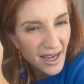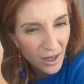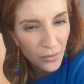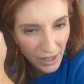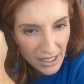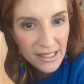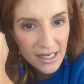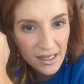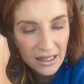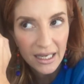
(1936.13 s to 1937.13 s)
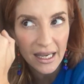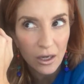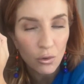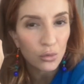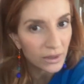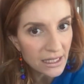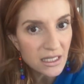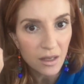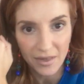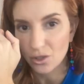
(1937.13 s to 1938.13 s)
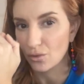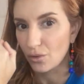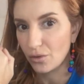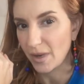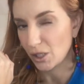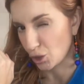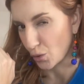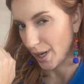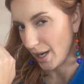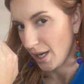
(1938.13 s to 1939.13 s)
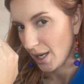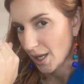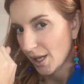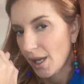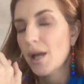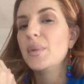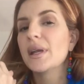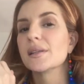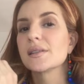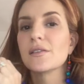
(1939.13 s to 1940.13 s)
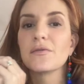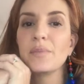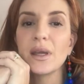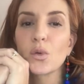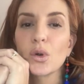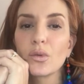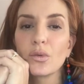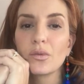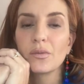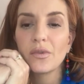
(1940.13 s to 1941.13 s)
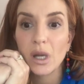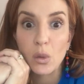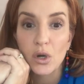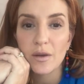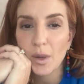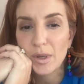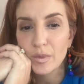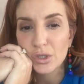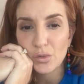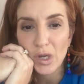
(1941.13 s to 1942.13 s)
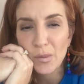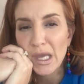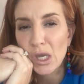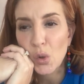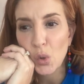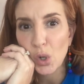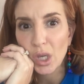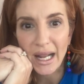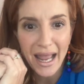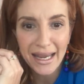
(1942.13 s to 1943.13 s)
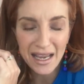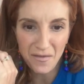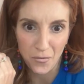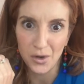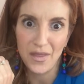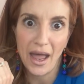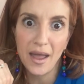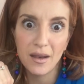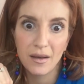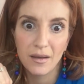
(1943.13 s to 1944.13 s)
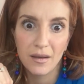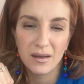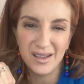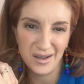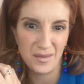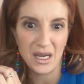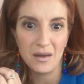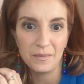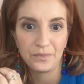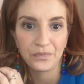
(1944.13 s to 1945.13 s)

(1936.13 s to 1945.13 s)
that crazy that I can't really tell my truth, my story, because of being worried about people suing me, or like, I can't afford that. You know what I mean?